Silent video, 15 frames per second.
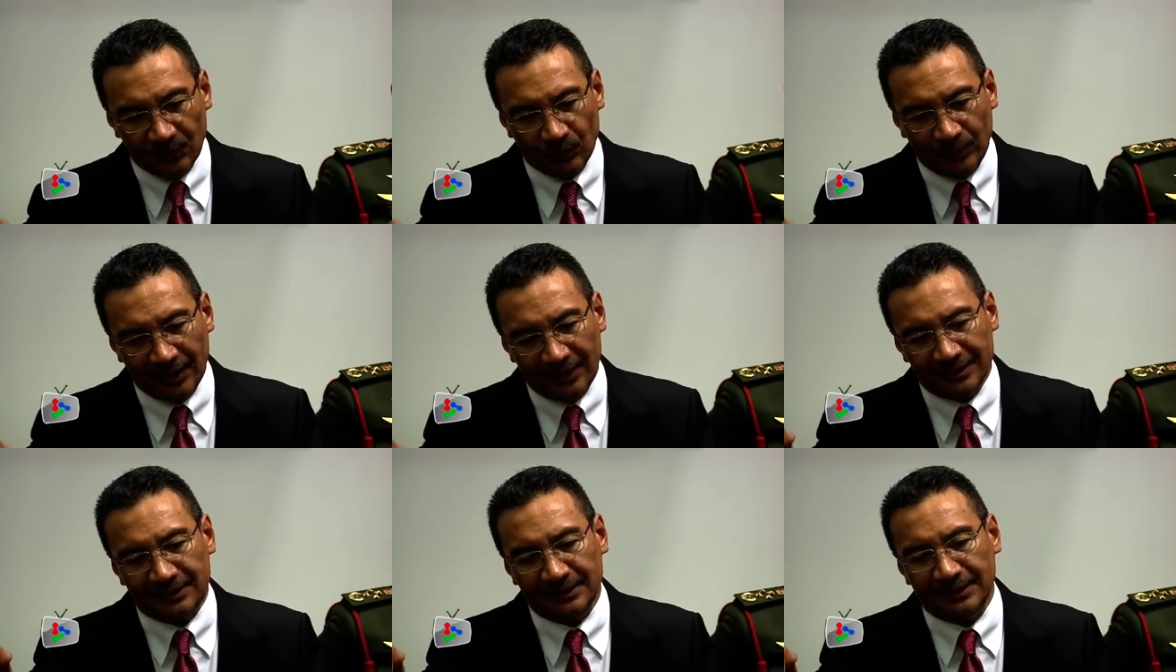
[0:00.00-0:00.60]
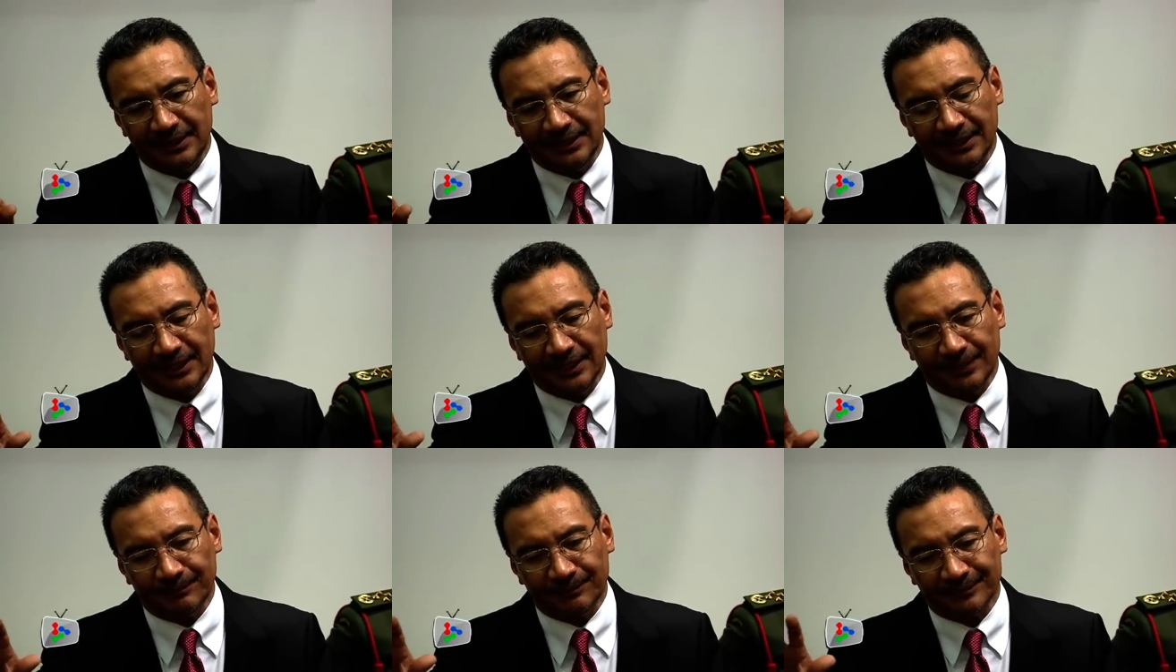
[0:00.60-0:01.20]
with
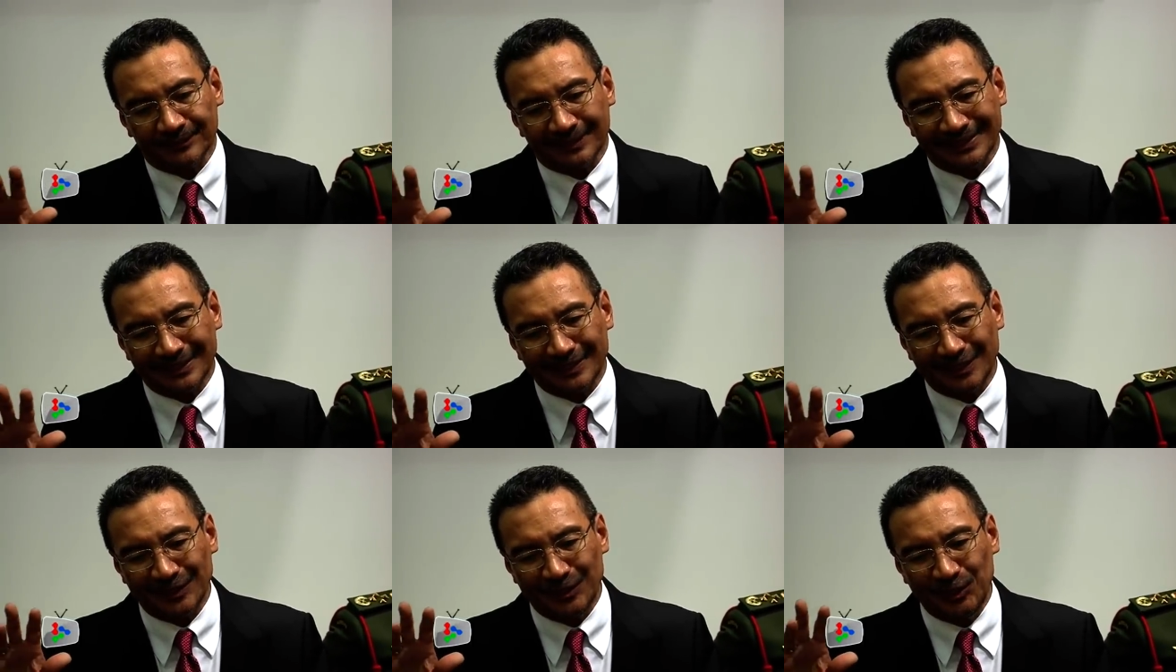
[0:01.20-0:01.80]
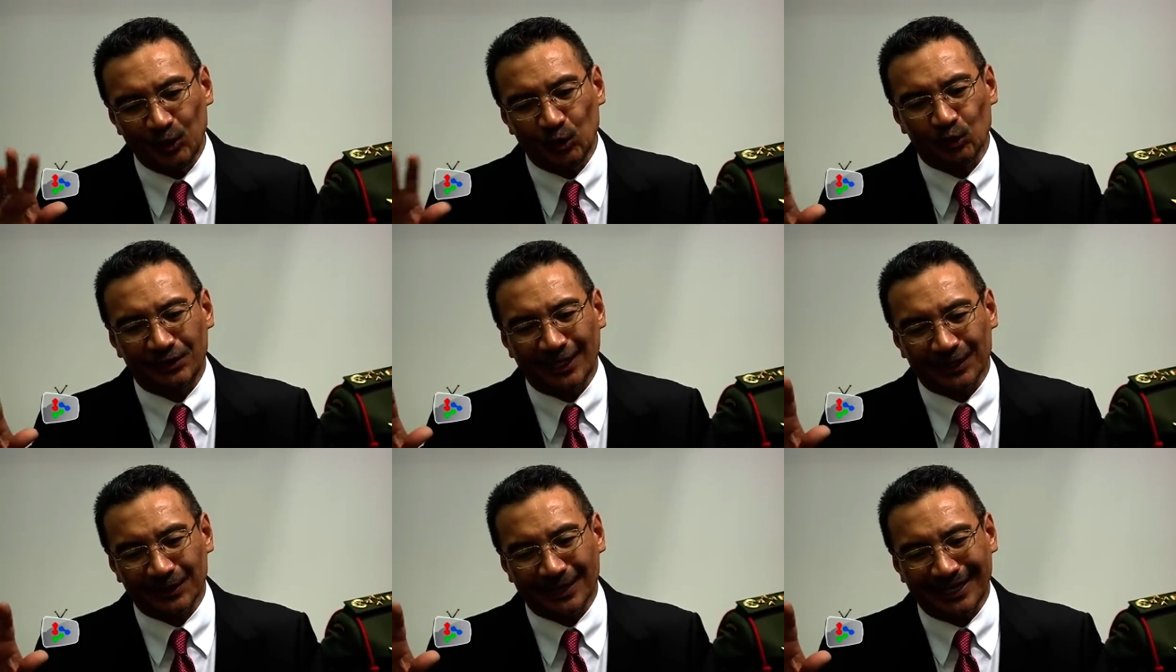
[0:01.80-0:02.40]
the um, new
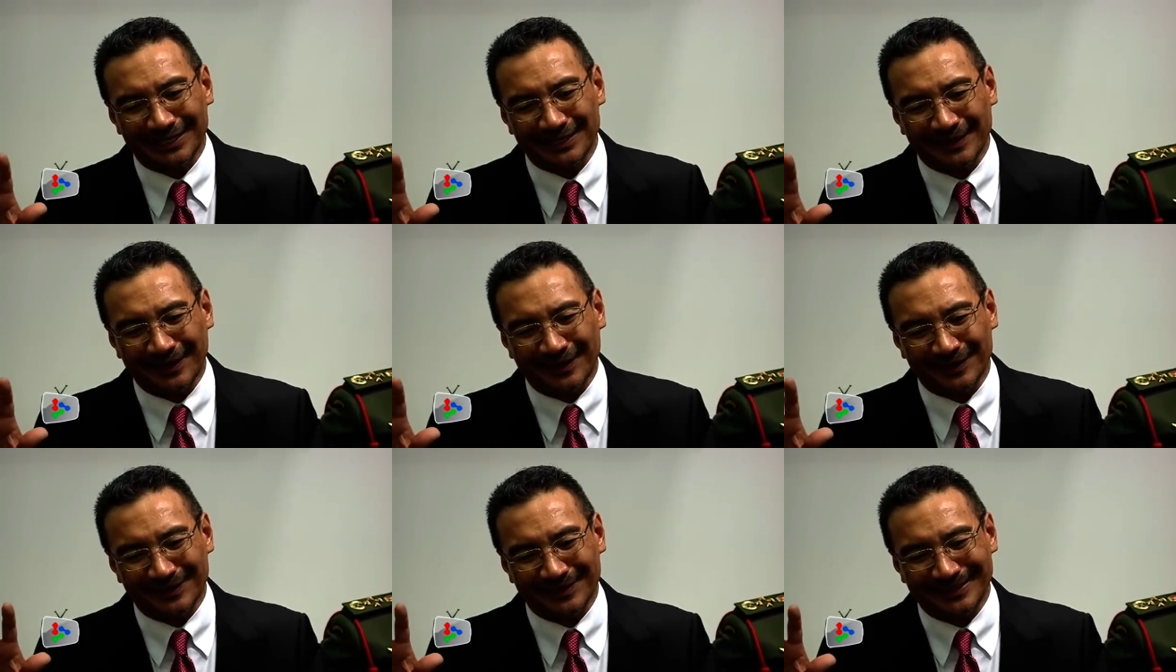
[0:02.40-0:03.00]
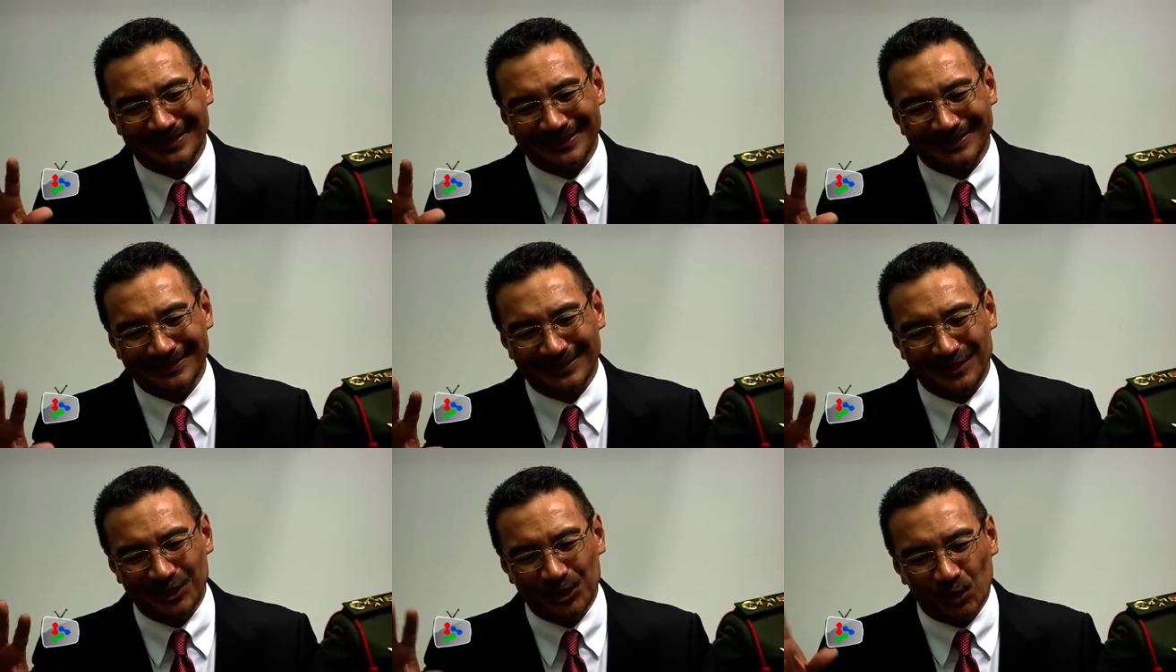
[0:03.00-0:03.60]
tech, uh, uh
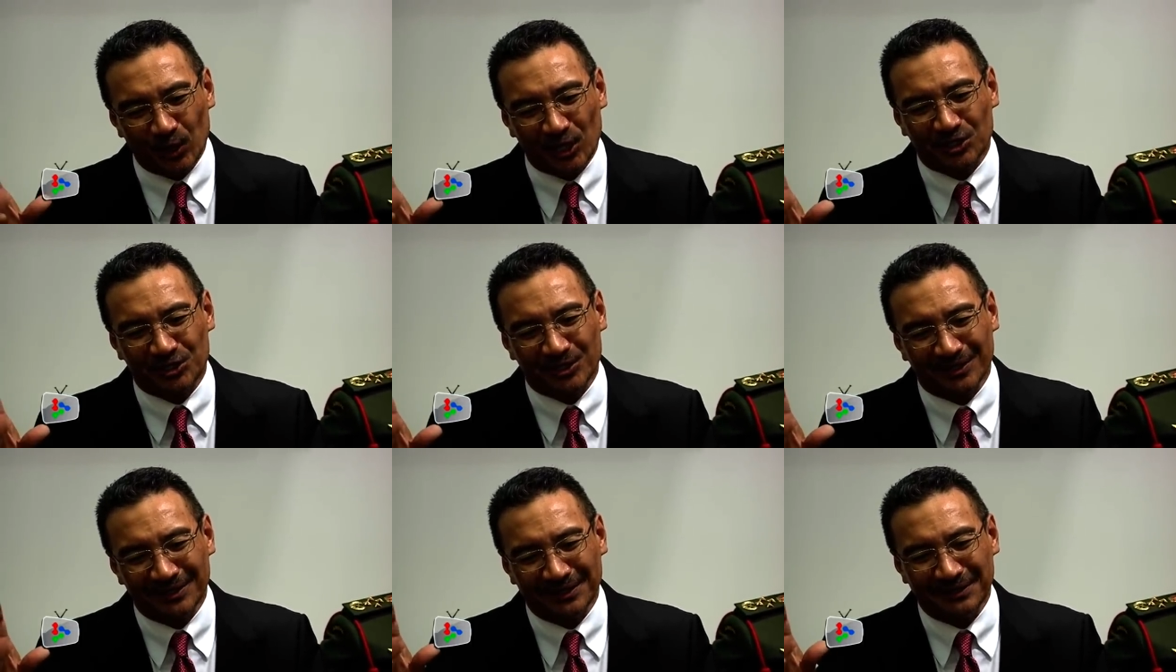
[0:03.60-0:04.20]
newish